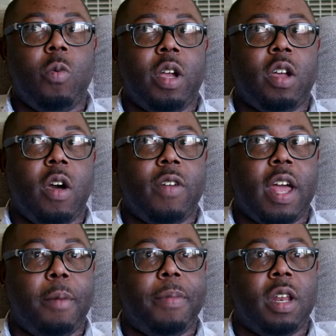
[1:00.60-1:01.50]
When COVID
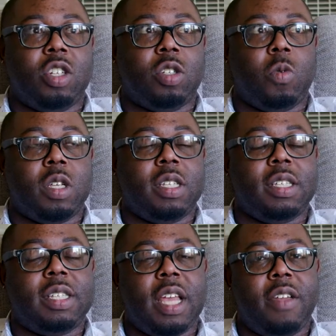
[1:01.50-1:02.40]
happened, it just wasn't
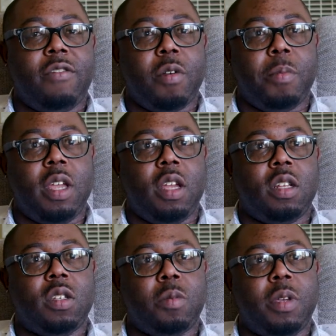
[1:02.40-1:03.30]
safe for me
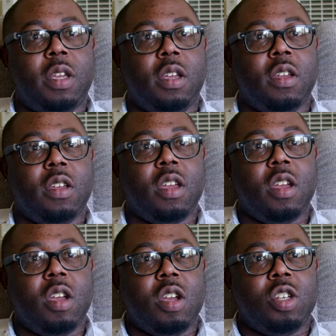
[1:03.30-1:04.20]
to be
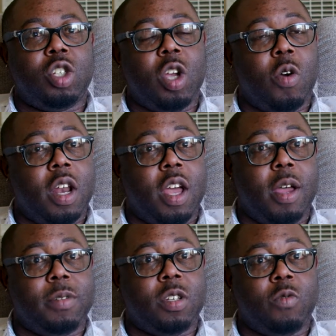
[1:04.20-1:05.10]
showing
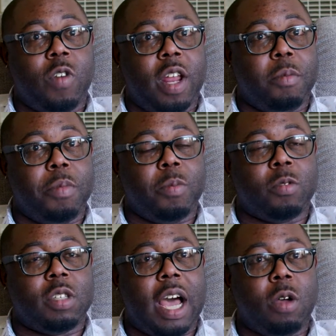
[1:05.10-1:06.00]
up to random
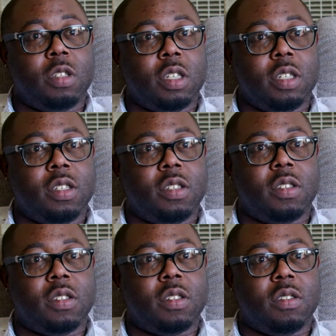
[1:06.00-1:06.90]
people's
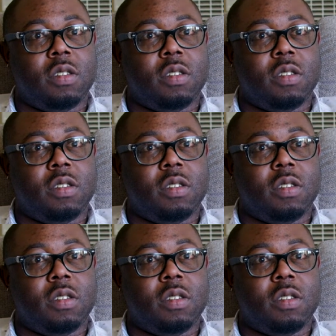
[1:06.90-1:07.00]
houses